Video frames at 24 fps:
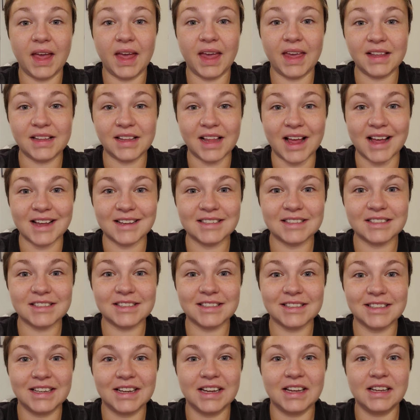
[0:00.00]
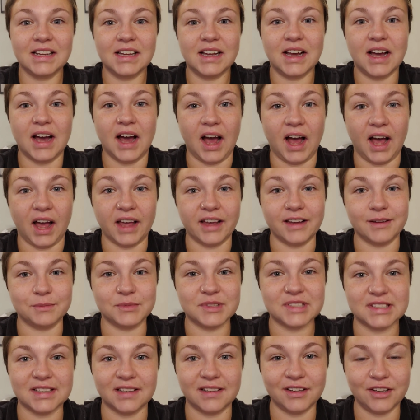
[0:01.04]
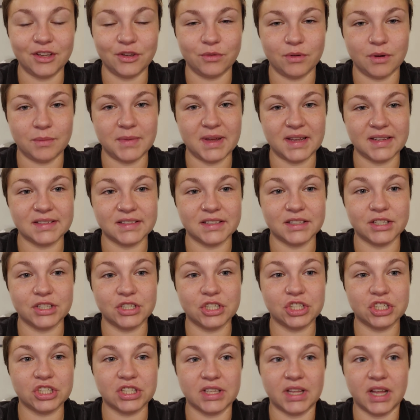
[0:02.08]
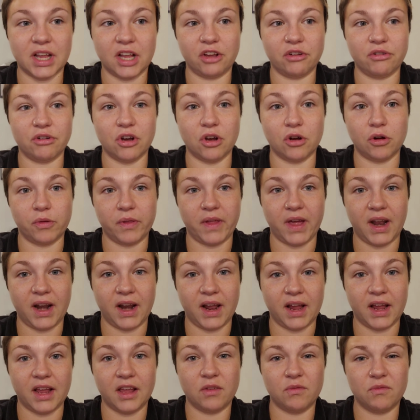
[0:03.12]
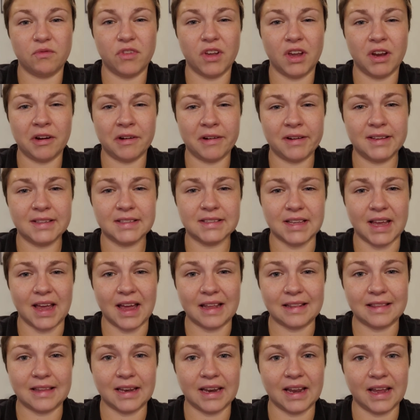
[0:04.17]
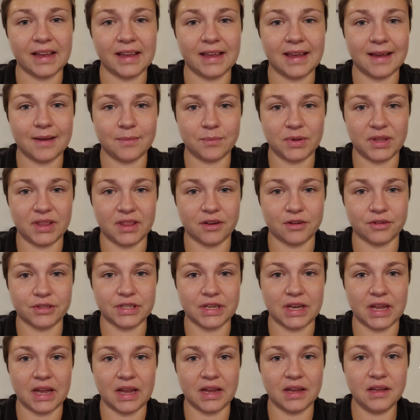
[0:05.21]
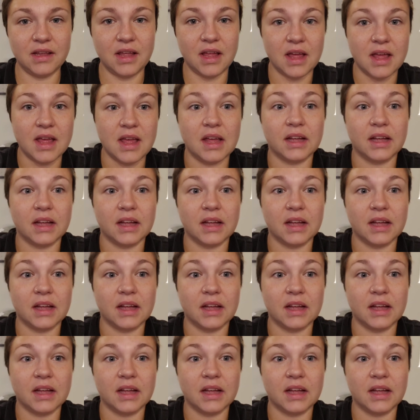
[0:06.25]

Hey class, I am sending you a message to let you know that I am very sad that I can't be there today.